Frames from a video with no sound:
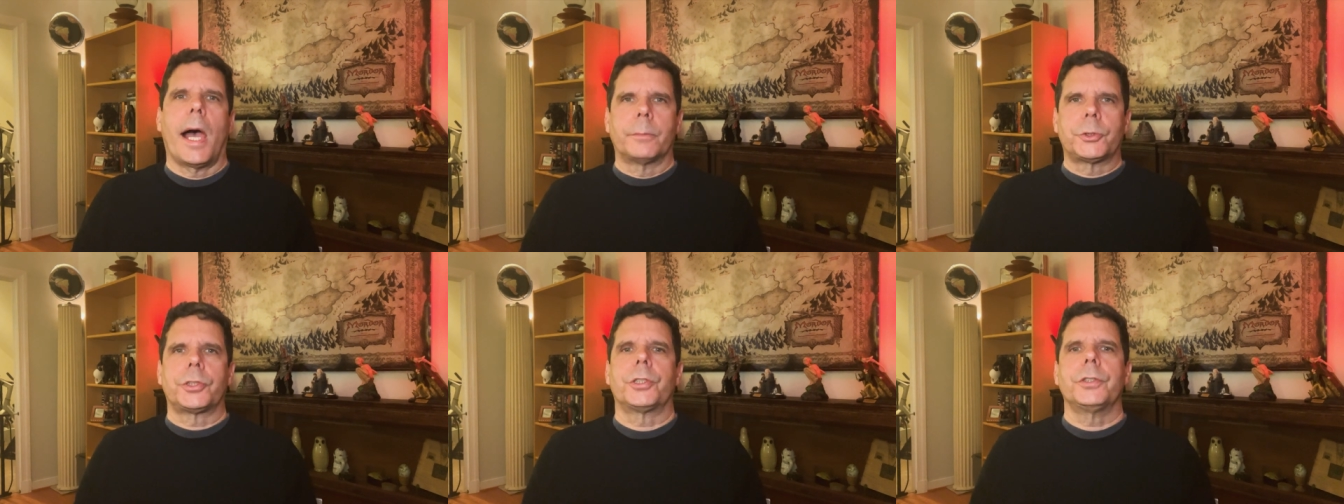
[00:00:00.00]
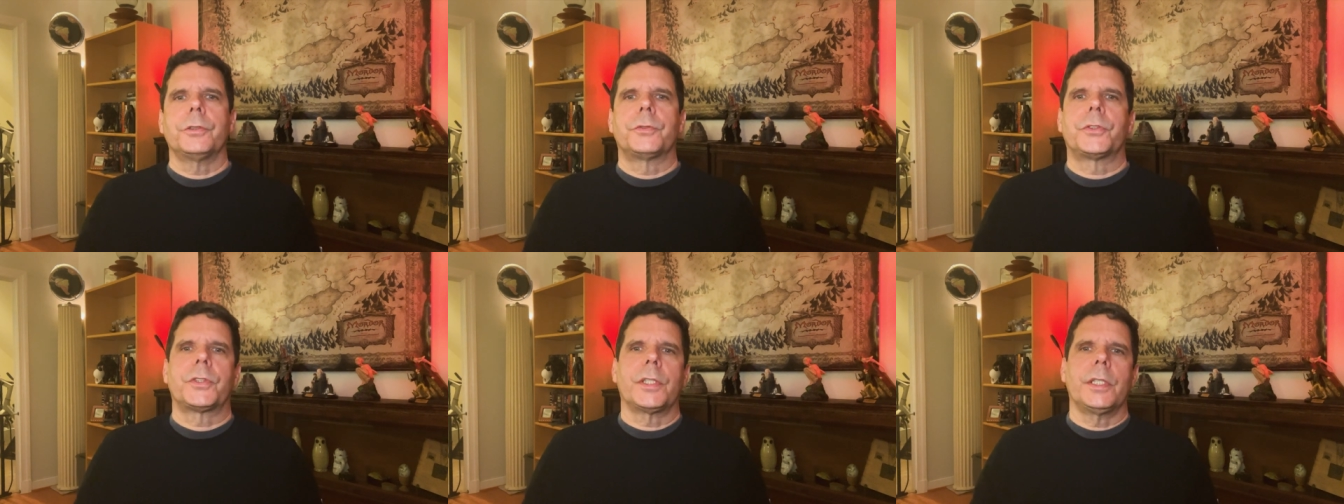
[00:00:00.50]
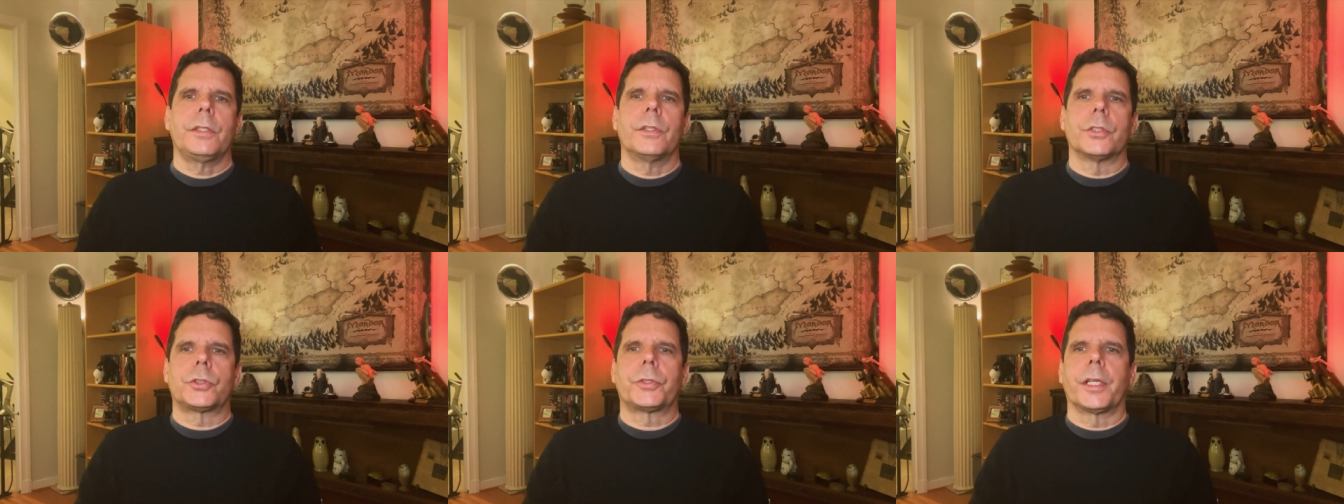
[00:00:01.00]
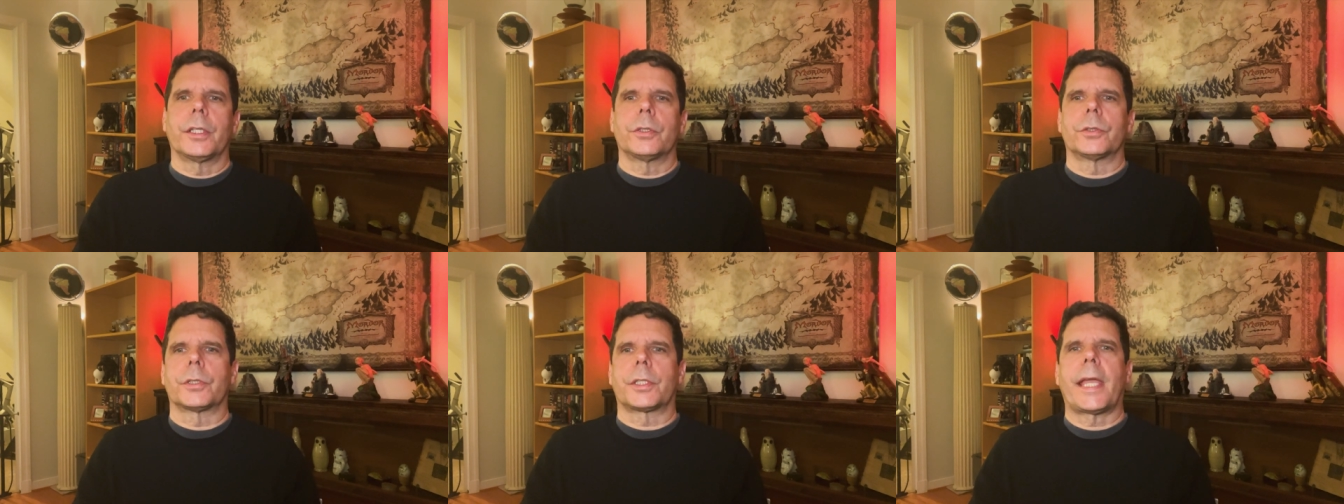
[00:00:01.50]
I'm sure you've seen the
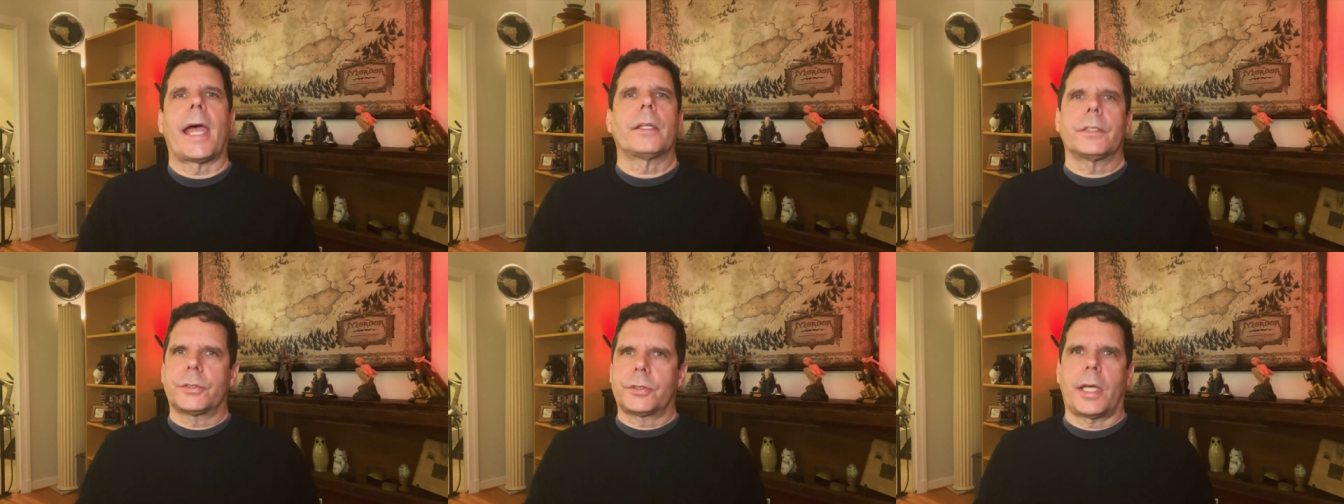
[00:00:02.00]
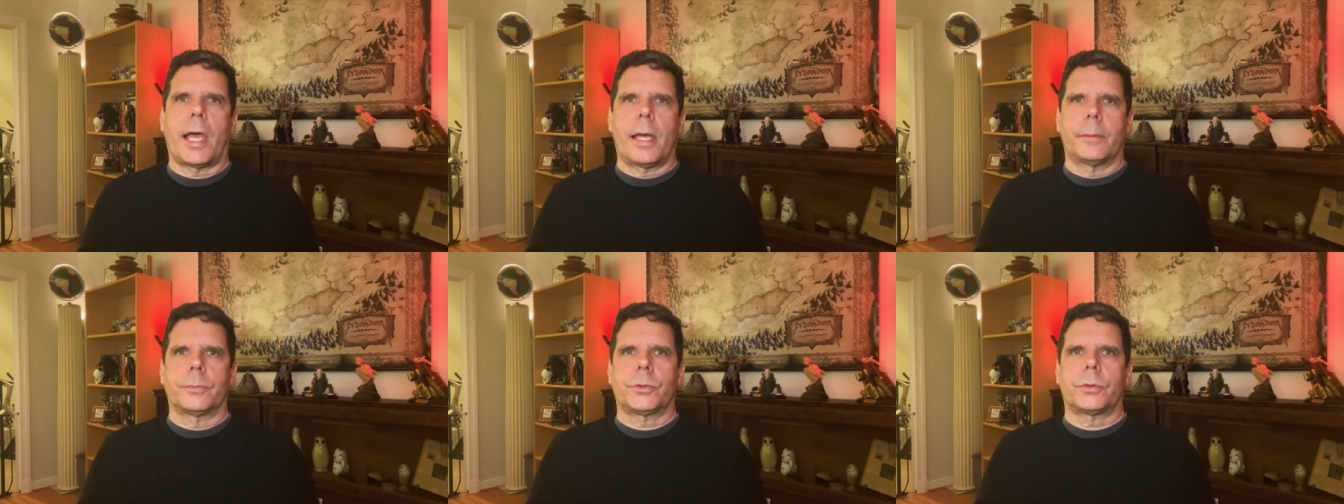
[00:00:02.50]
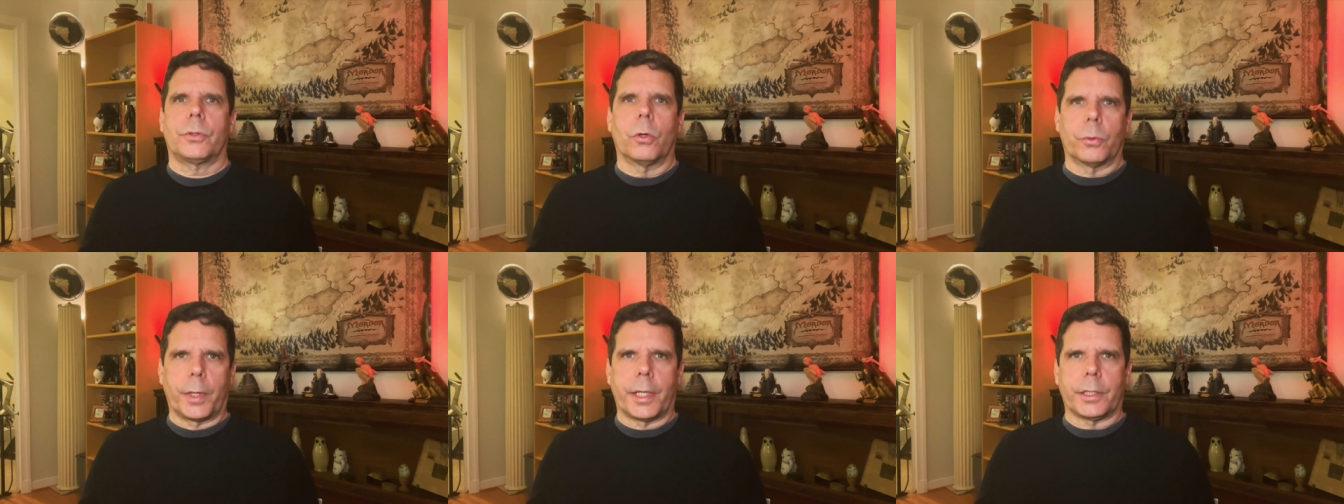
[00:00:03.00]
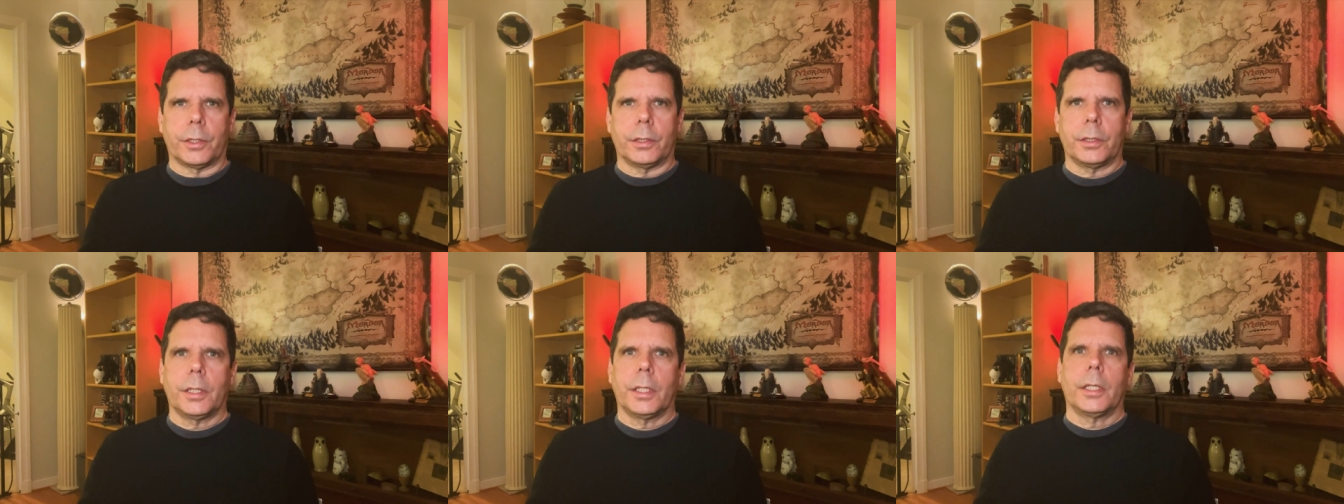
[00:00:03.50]
trailer countless times already.